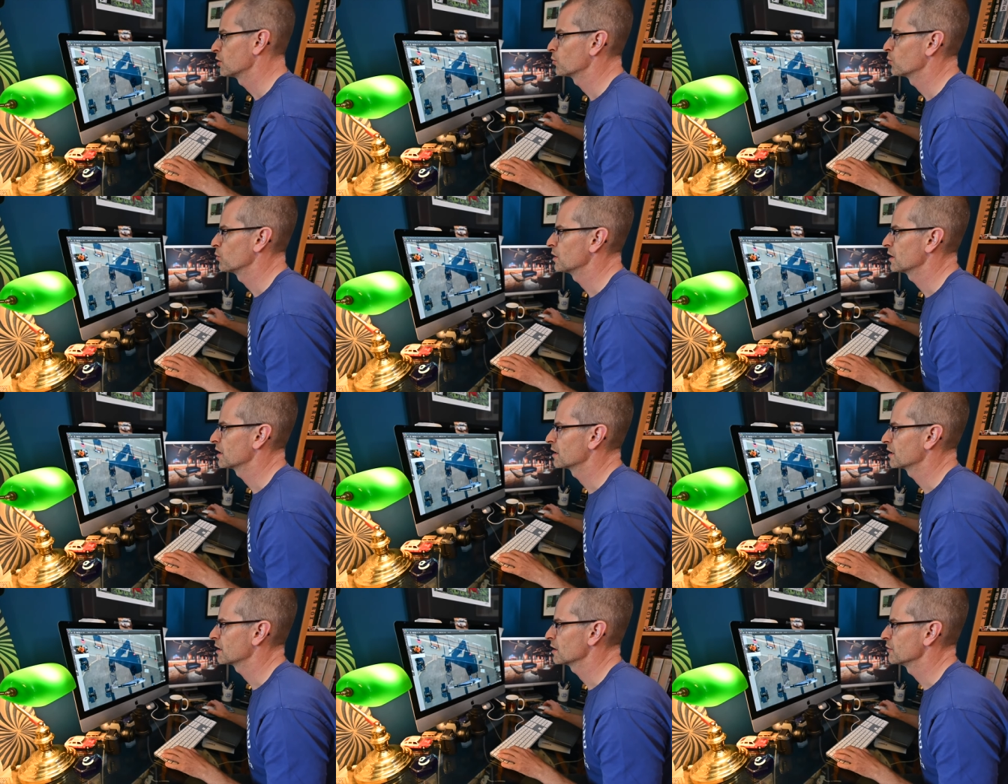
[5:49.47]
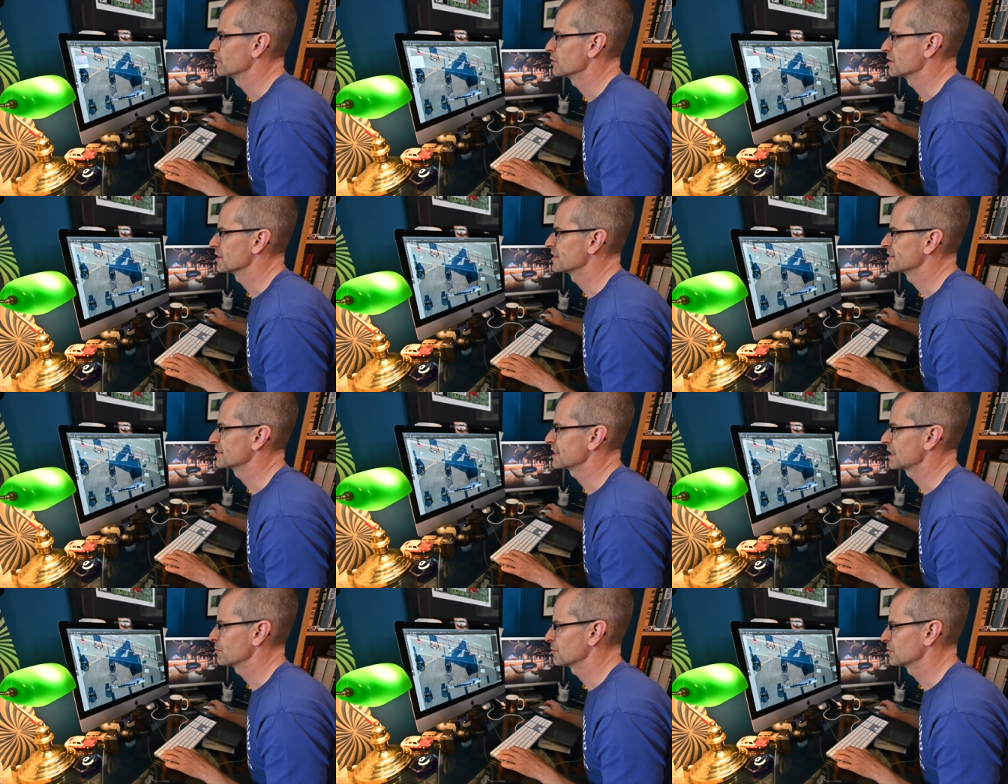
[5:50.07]
we're going to go for the
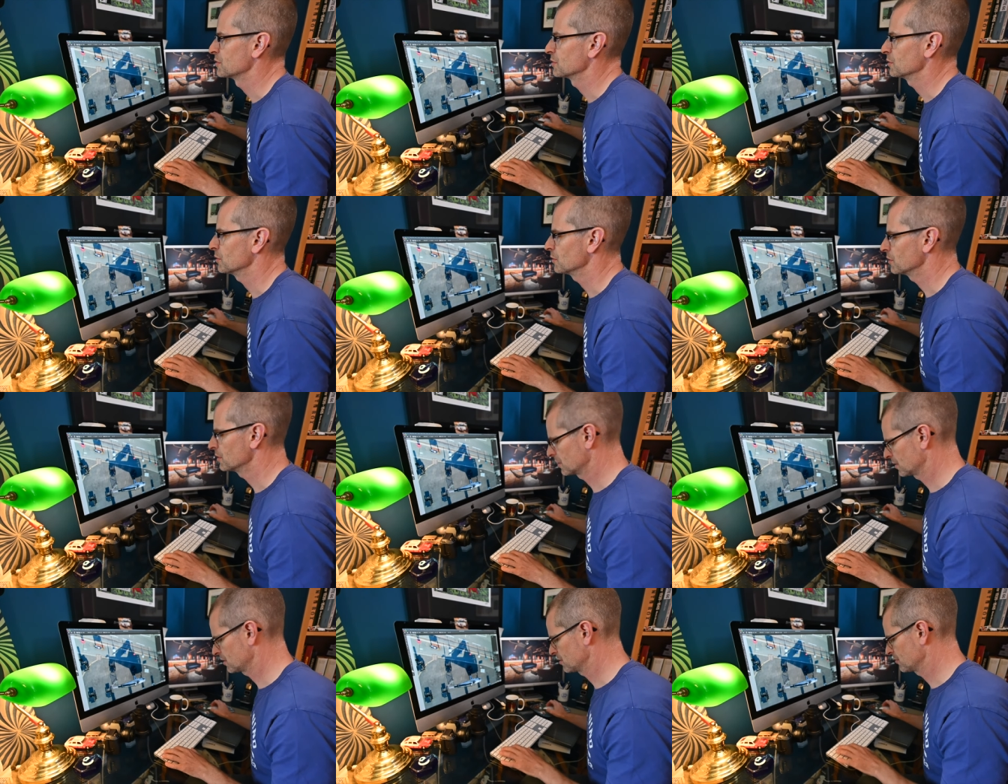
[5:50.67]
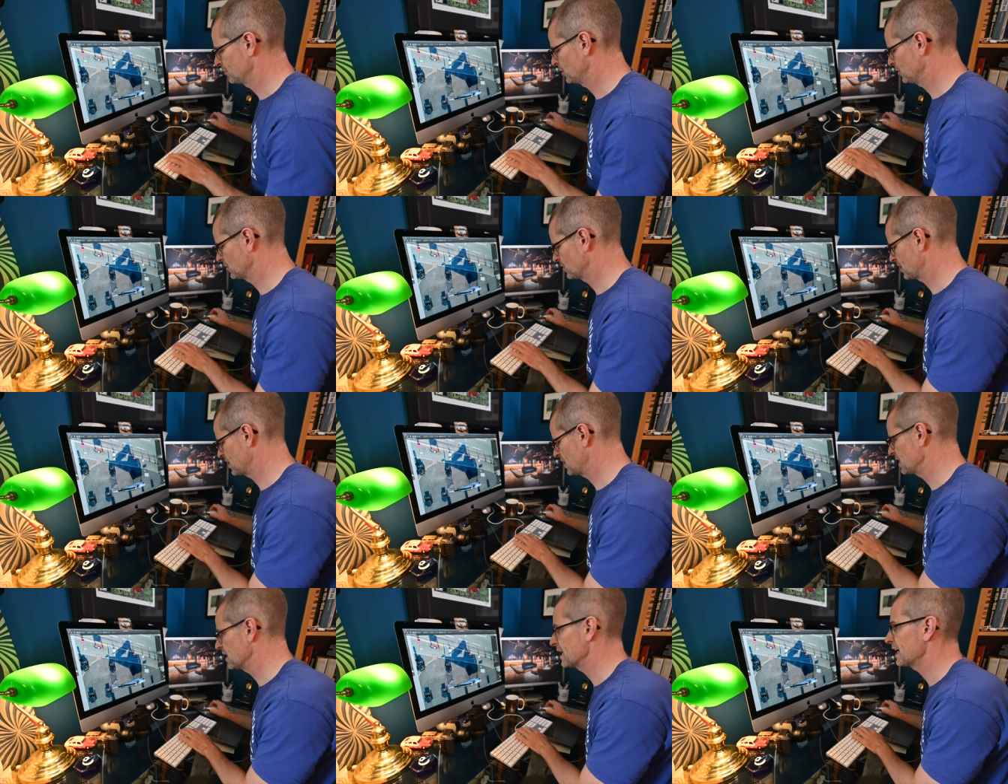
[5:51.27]
stamp tool, Command
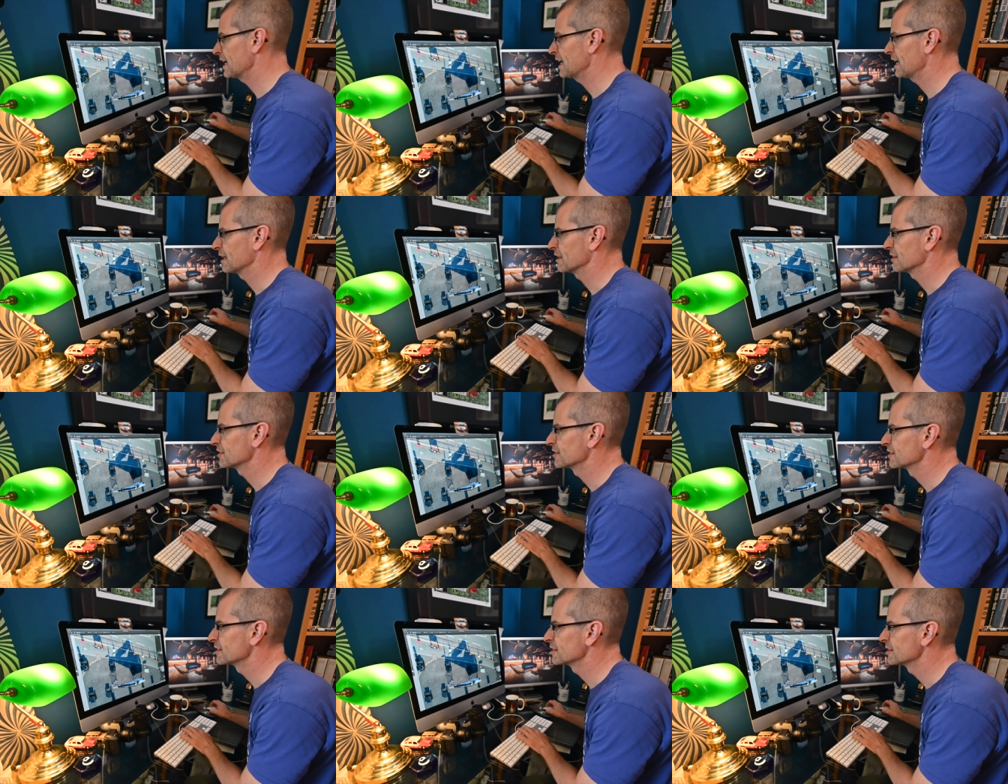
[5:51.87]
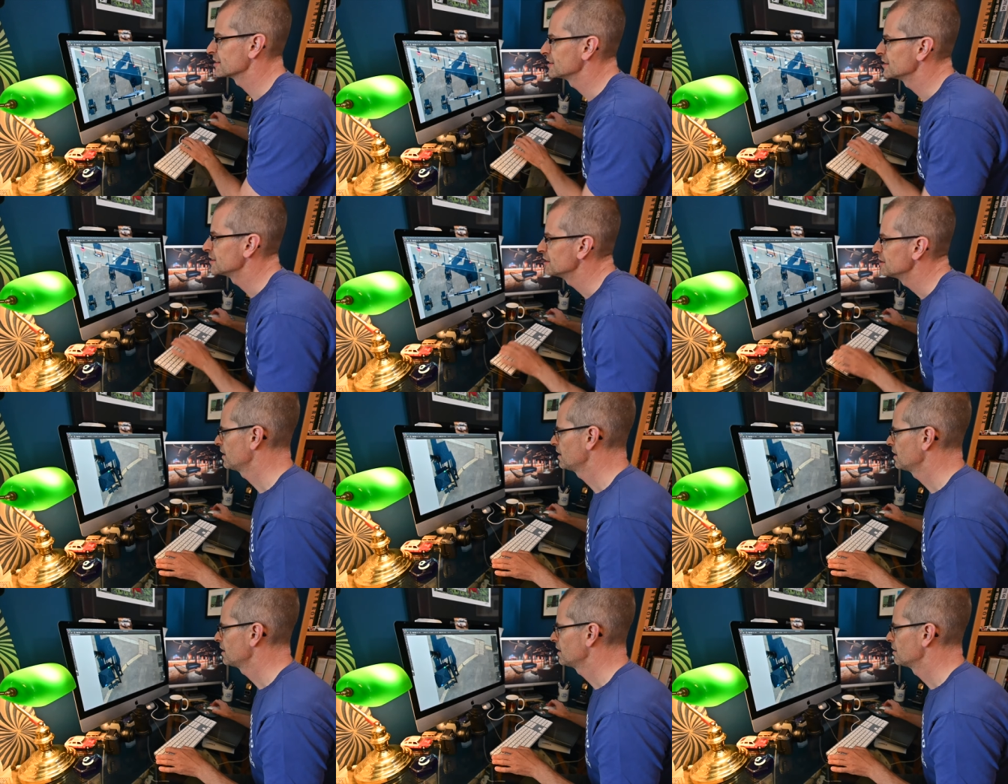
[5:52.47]
key S.
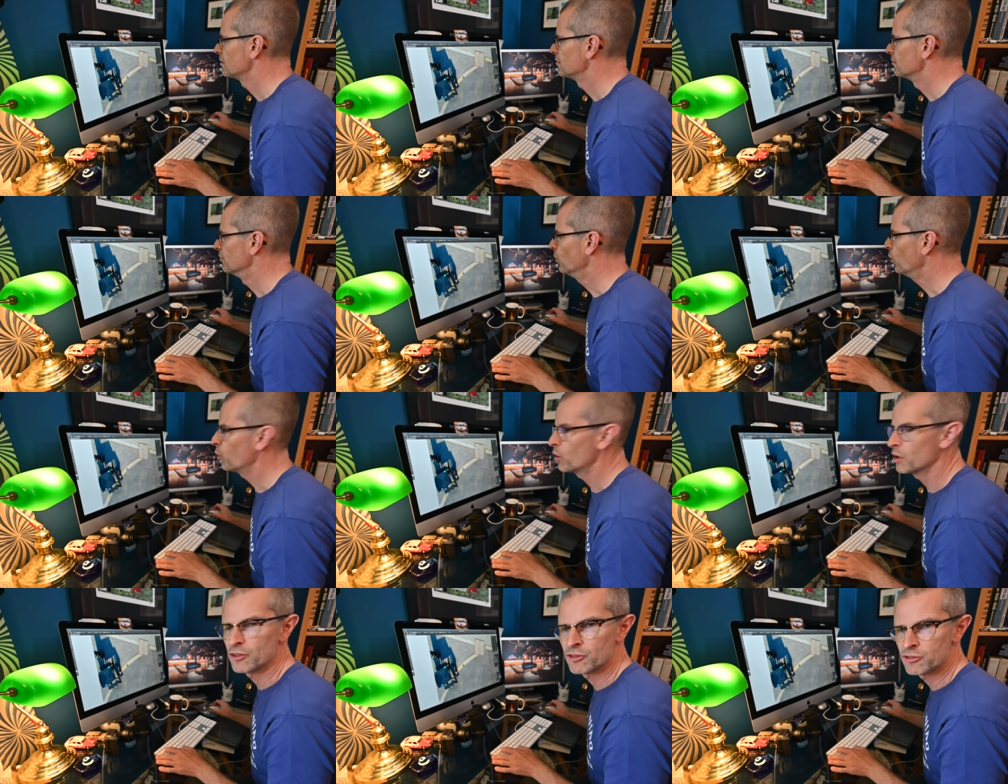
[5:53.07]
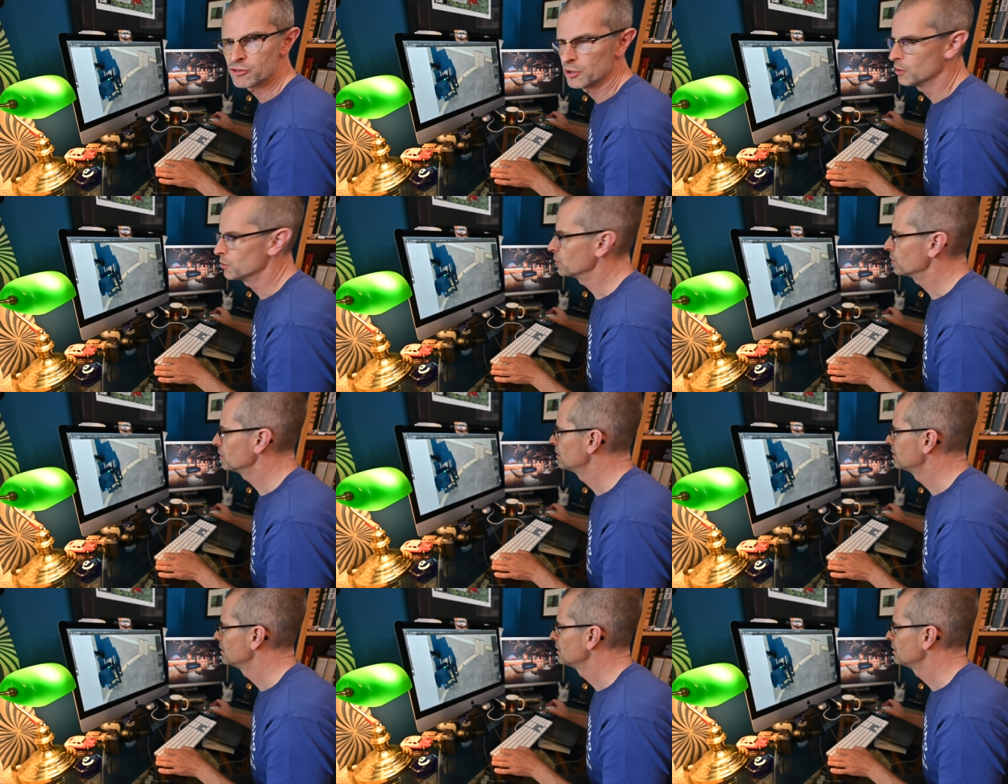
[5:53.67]
More control,